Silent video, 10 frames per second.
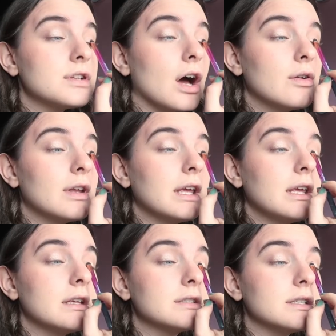
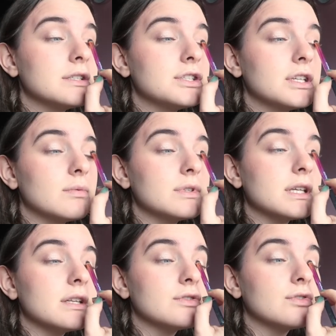Toni, since she was
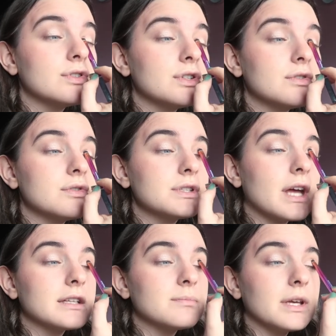introduced,
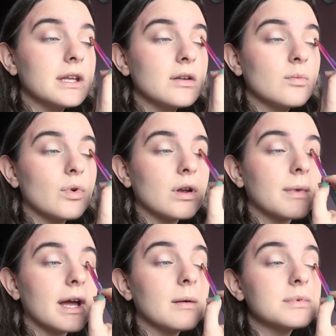has been one of
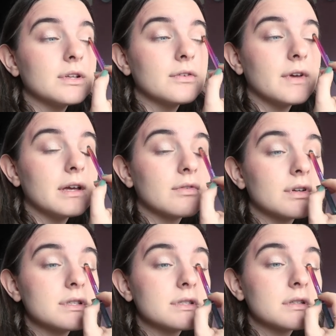my absolute
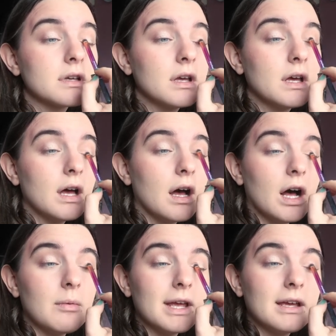favorites.
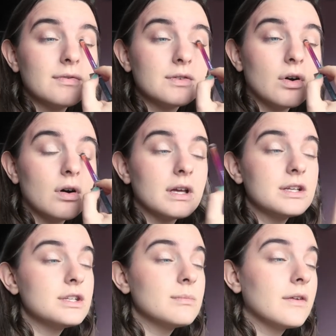If not, is
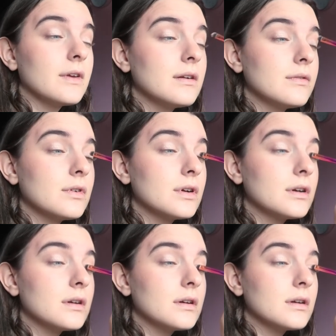she my favorite?